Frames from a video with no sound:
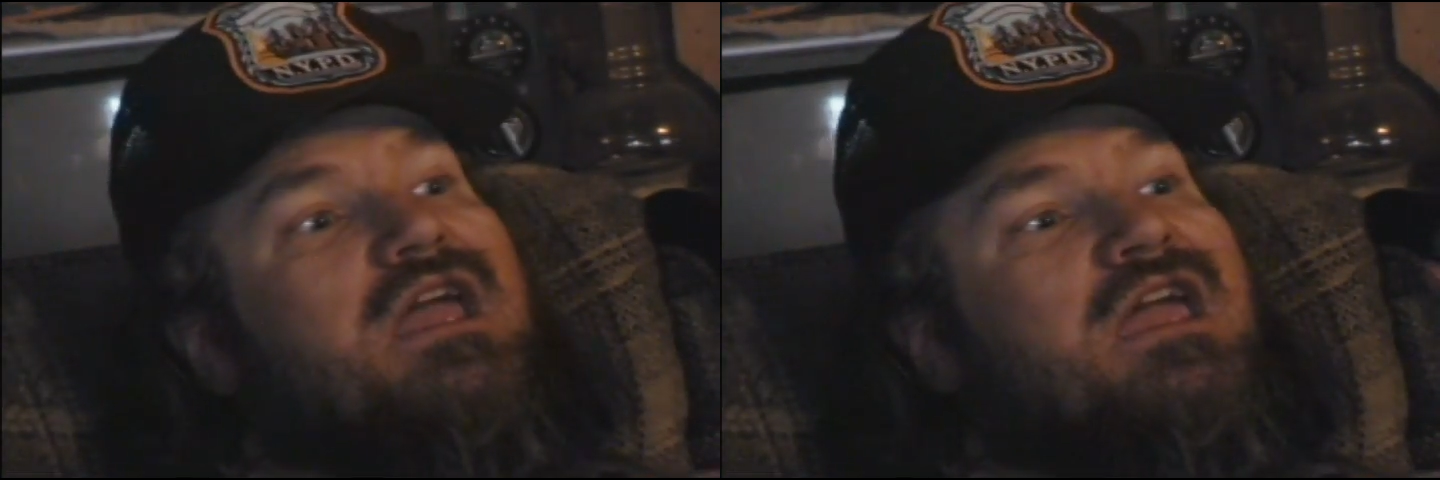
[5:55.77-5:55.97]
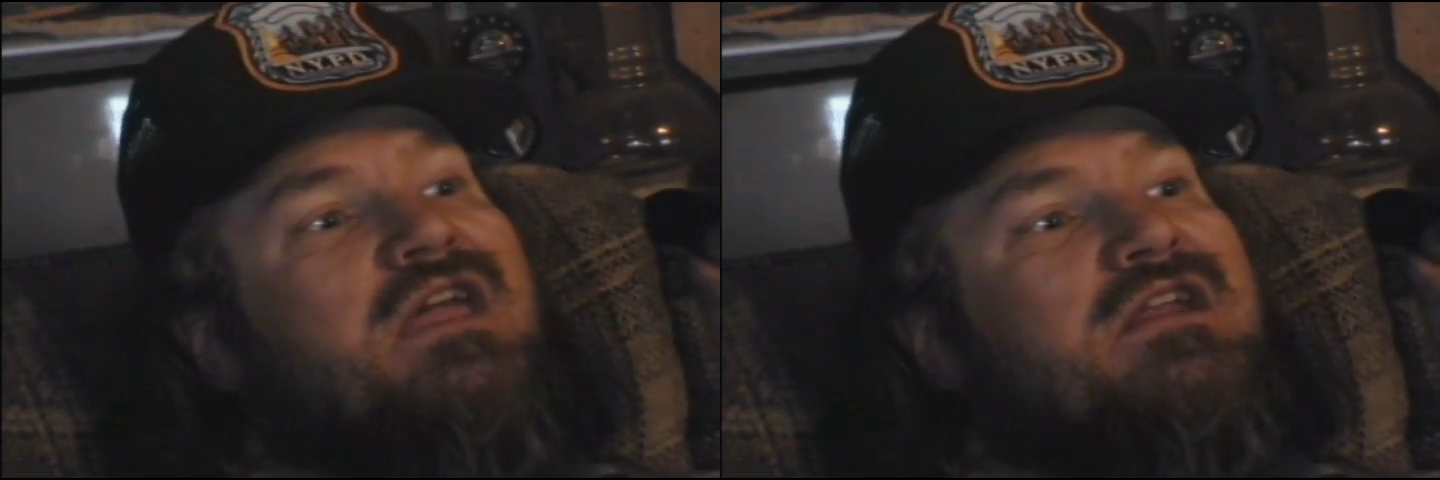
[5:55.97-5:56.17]

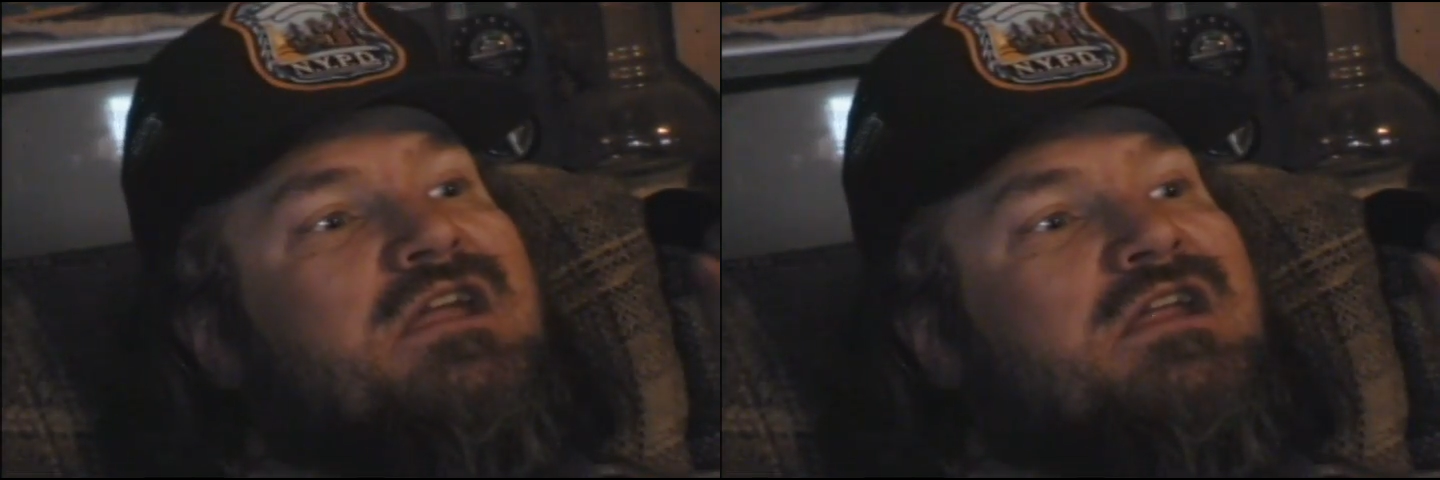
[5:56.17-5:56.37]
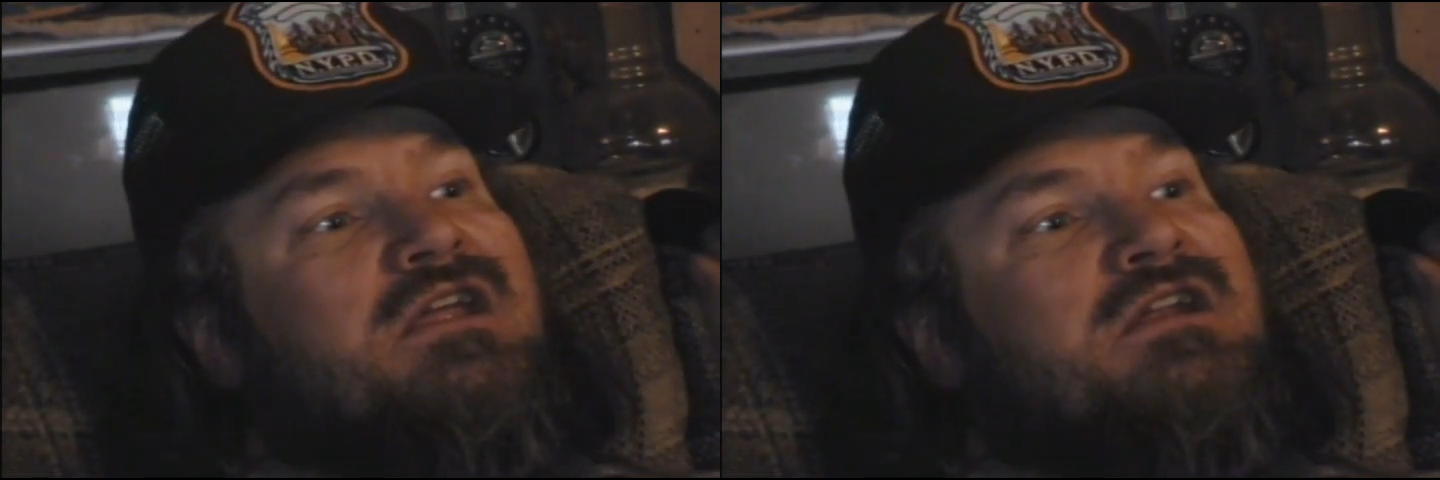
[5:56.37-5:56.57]
and,
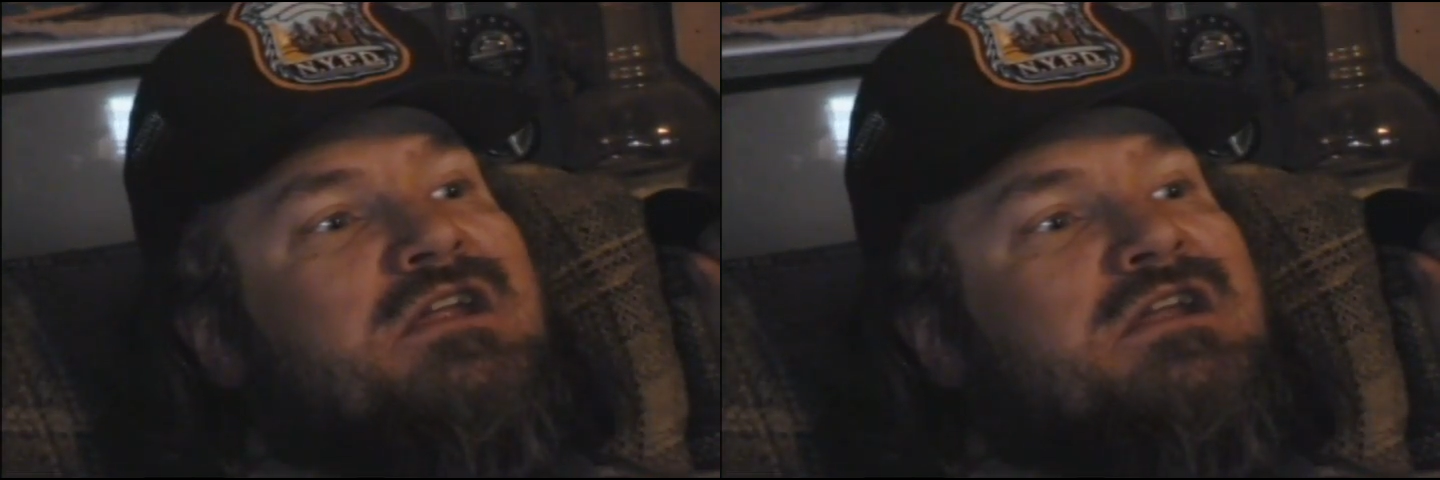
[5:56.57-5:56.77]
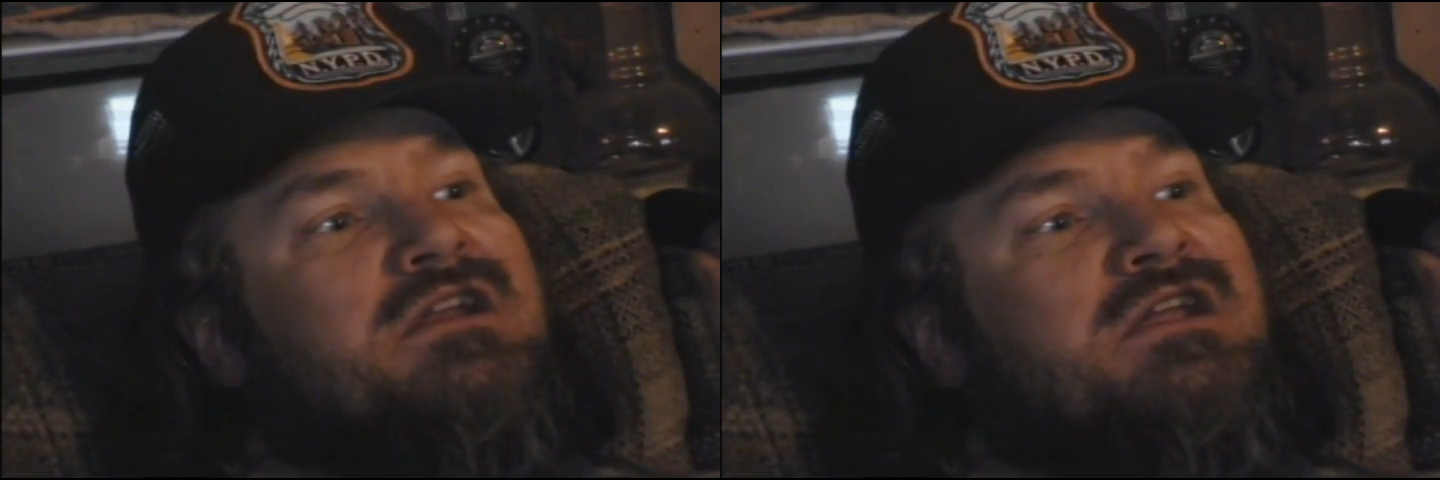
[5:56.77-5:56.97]
and,
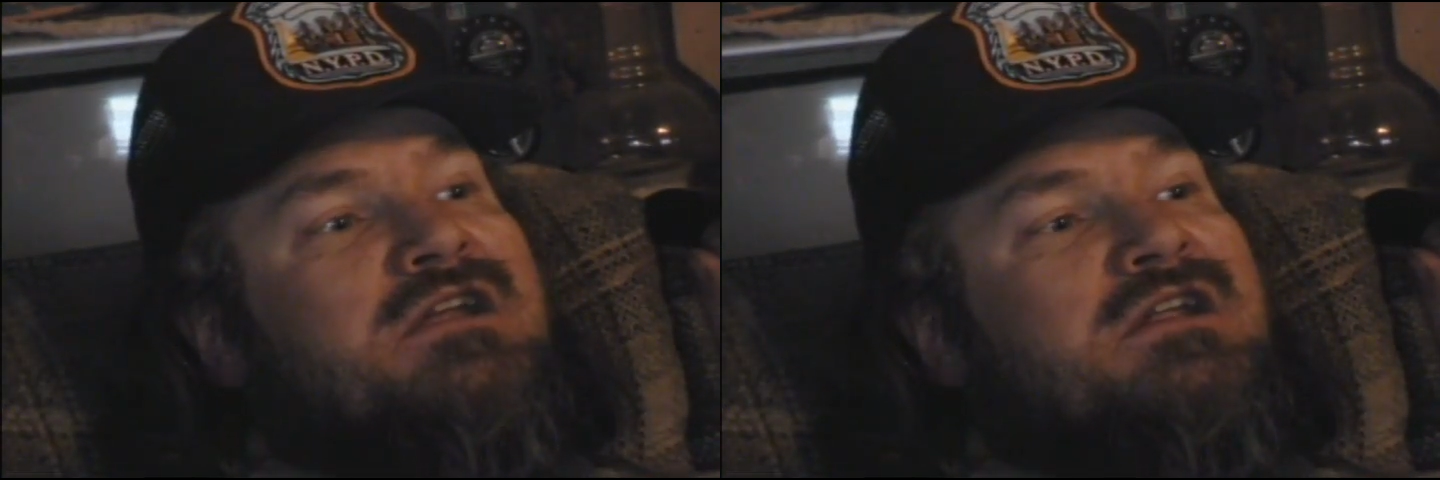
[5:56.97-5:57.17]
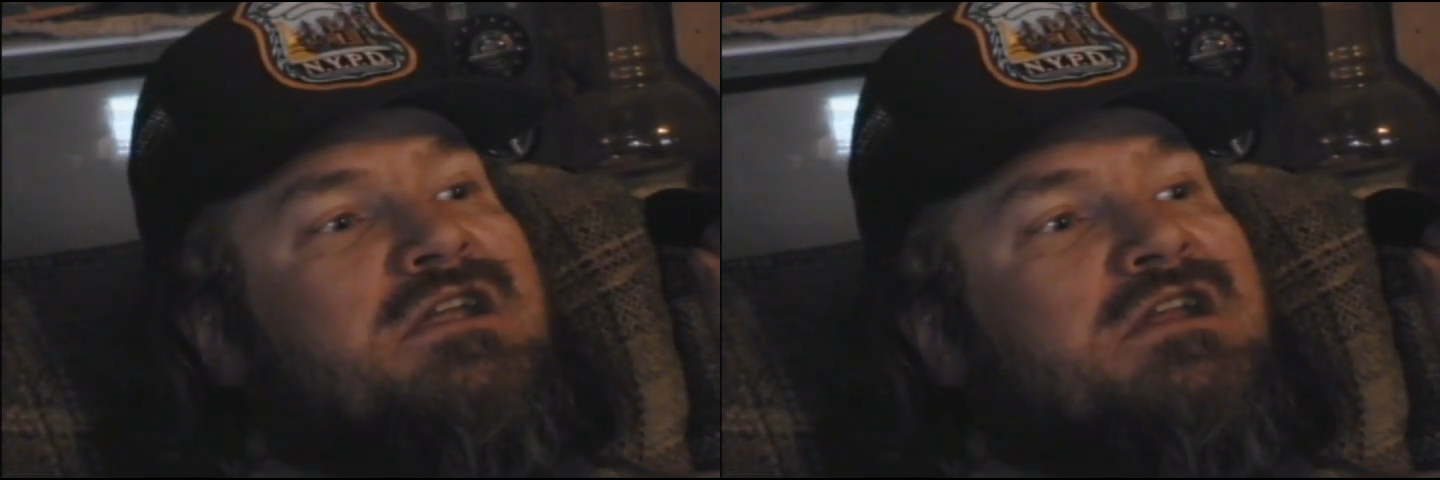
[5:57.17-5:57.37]

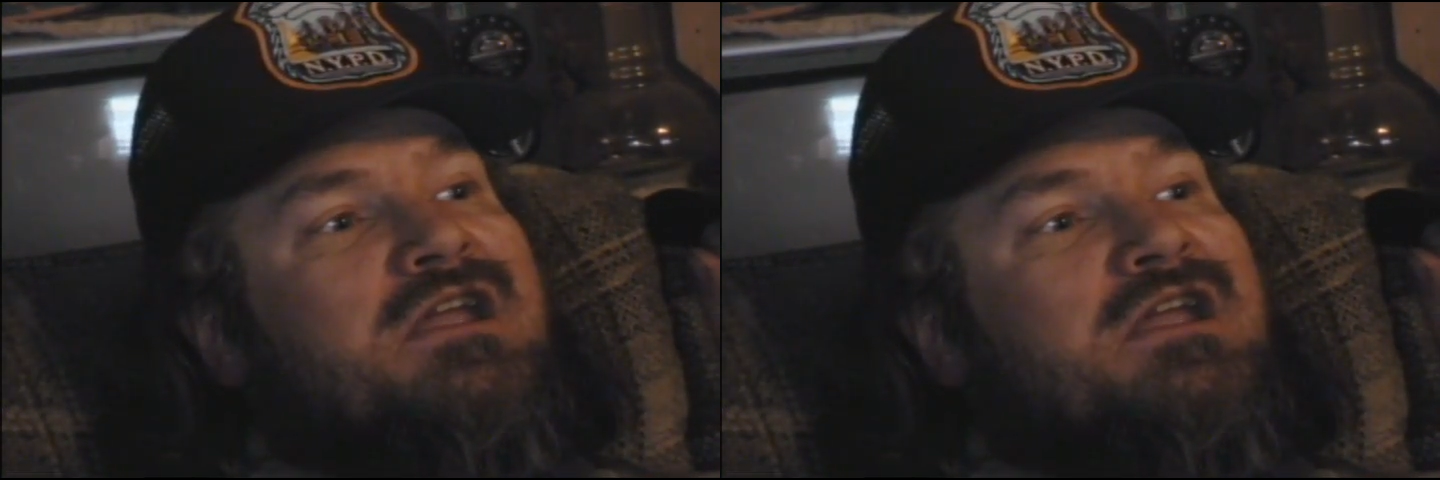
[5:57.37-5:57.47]
and, and,